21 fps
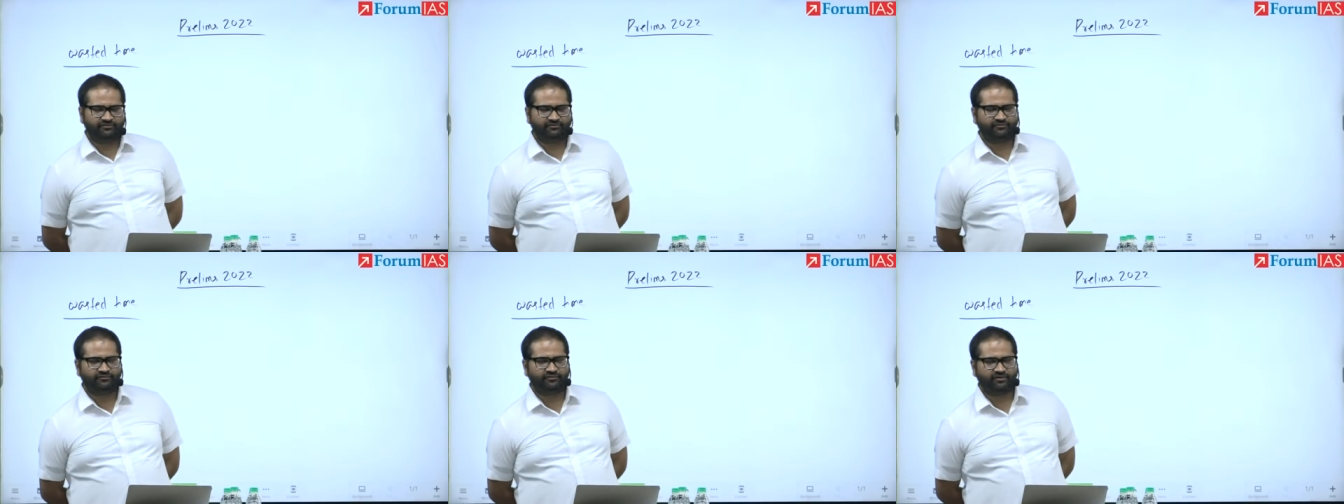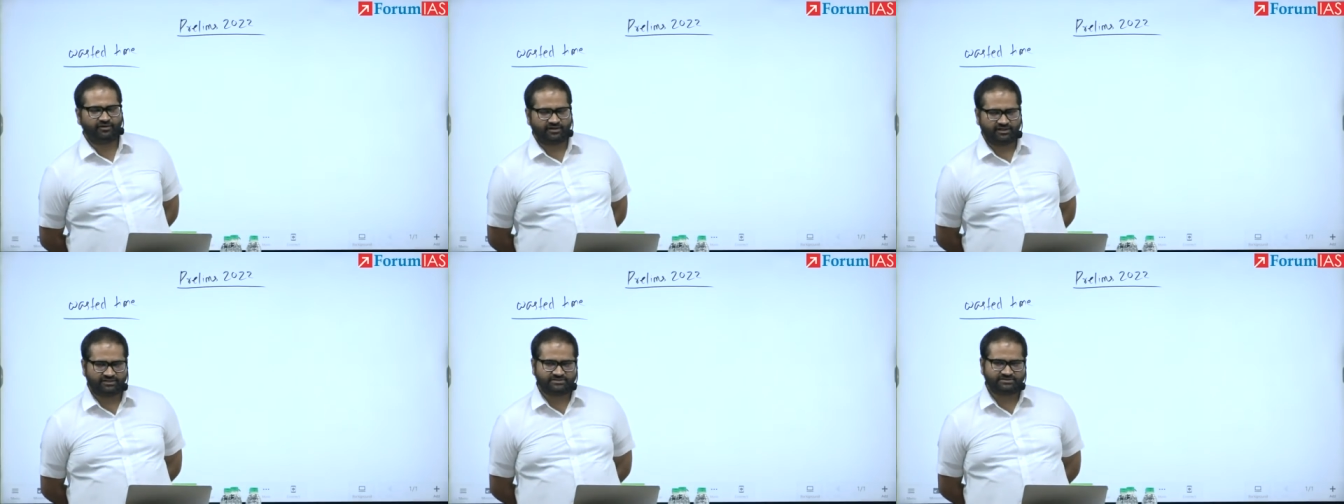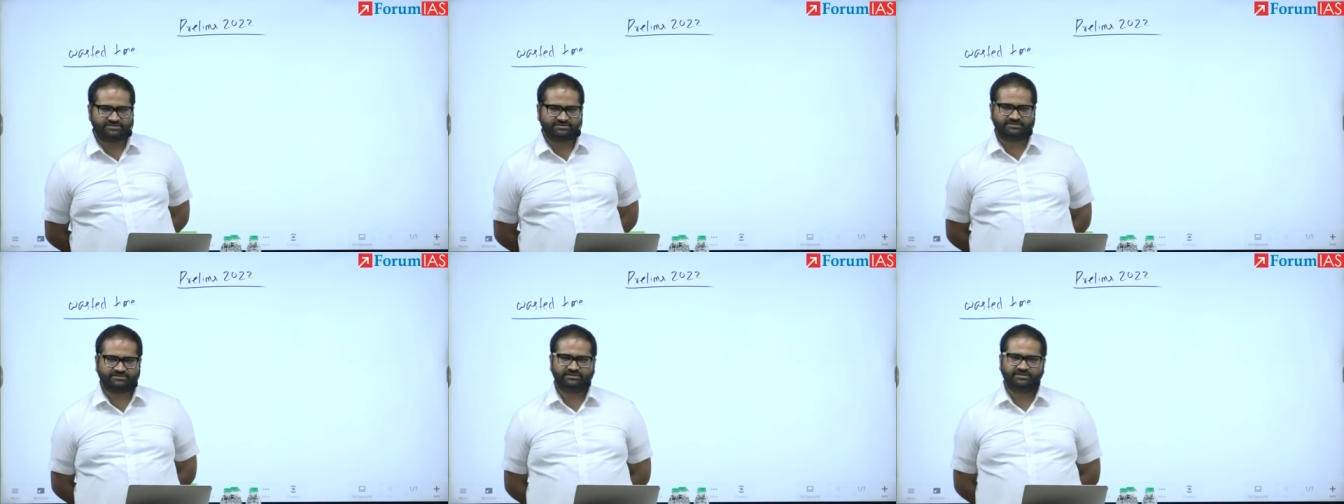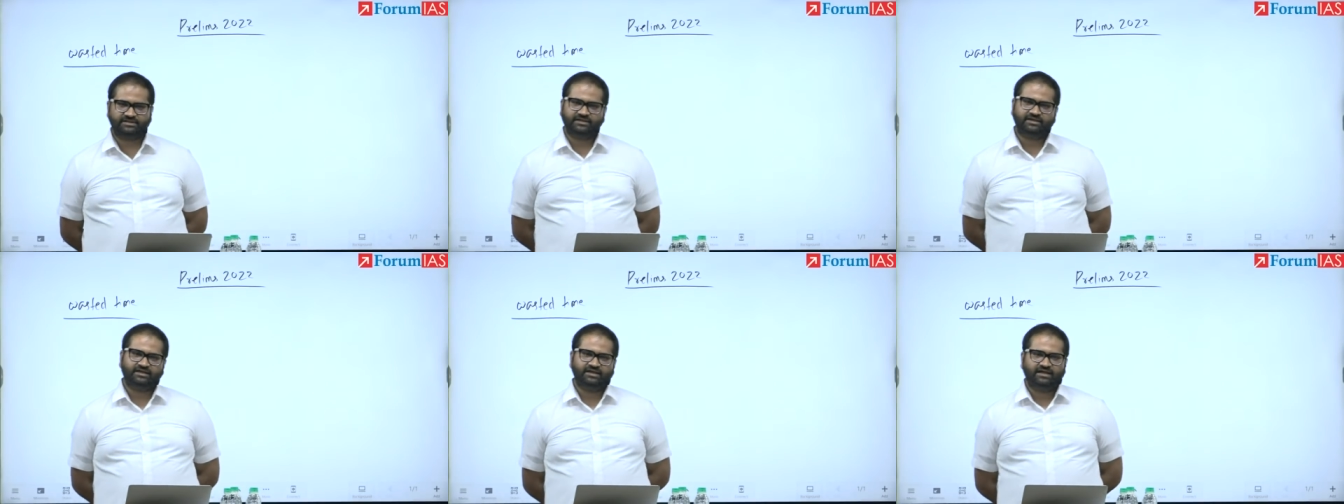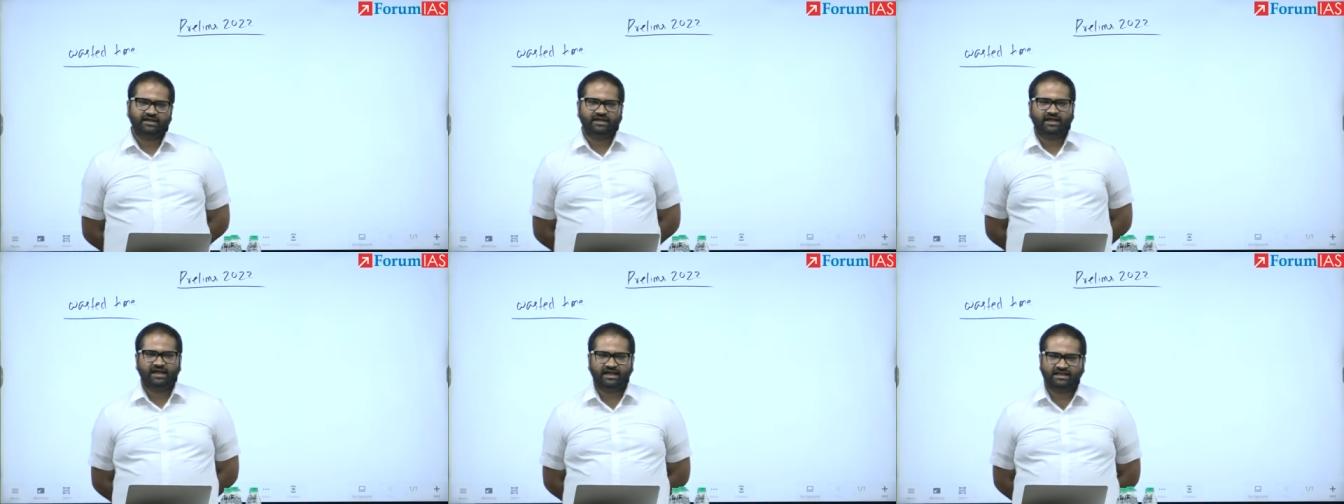for us
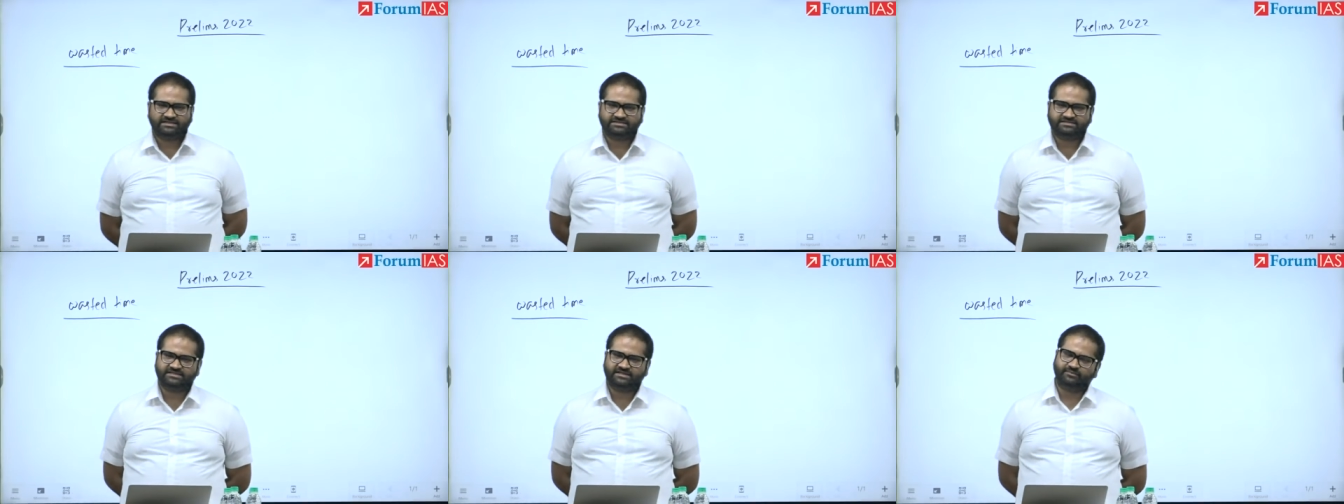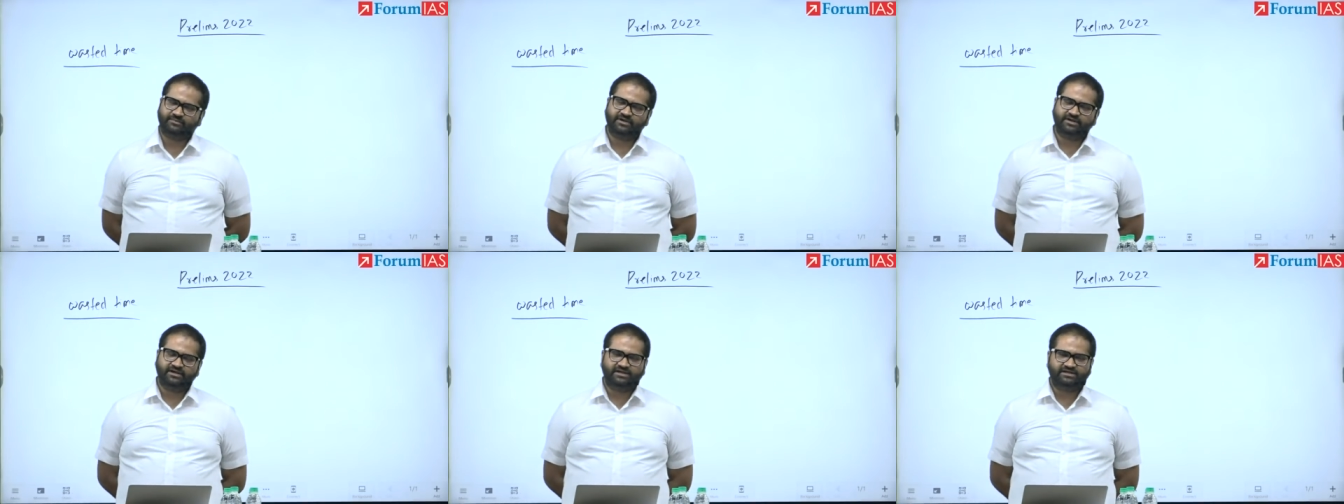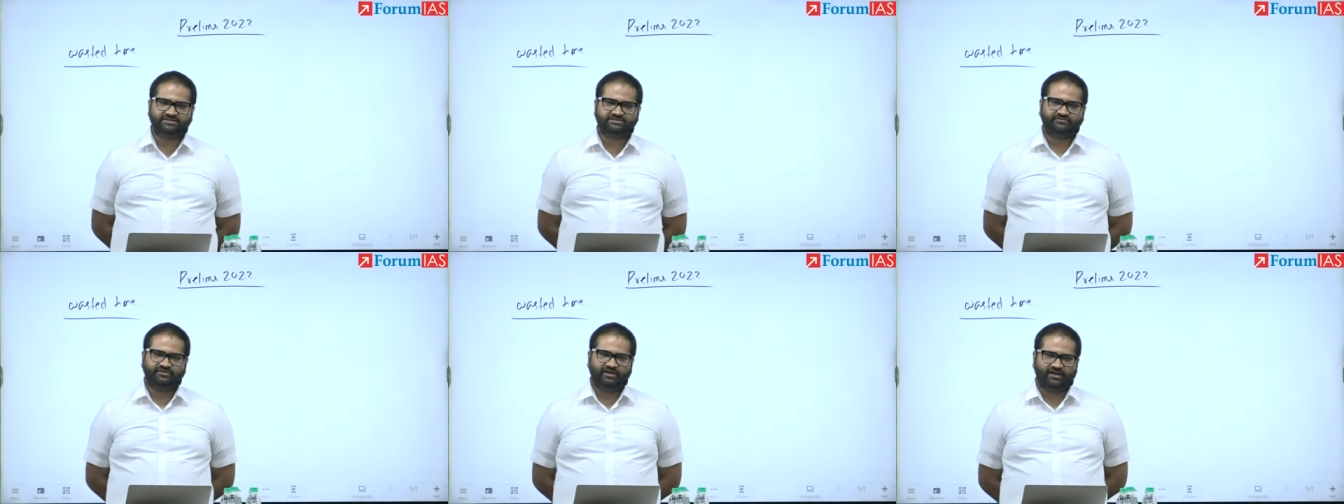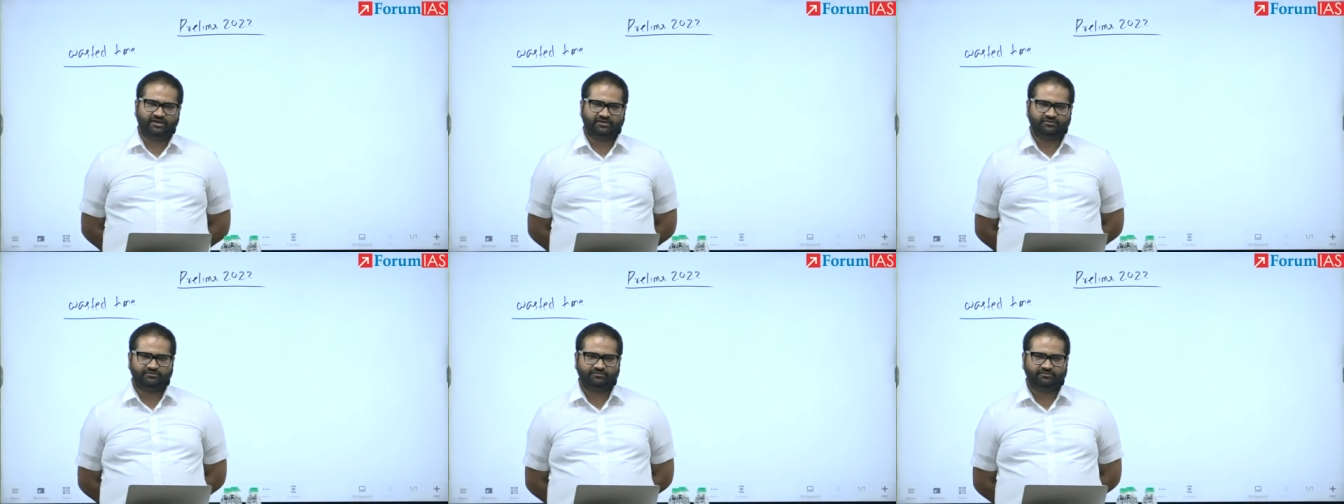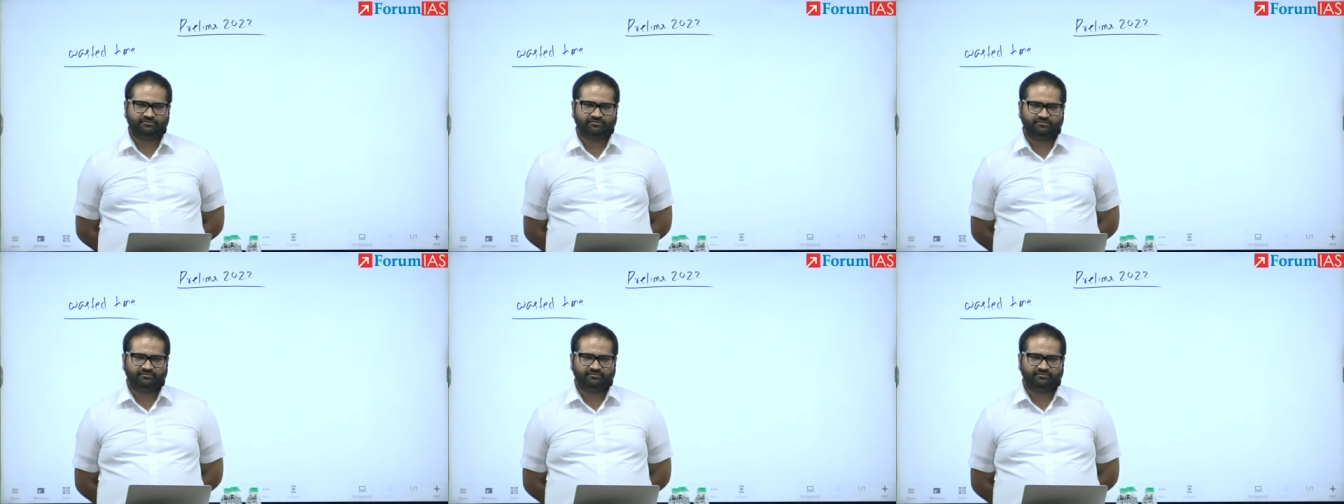has doubled its value.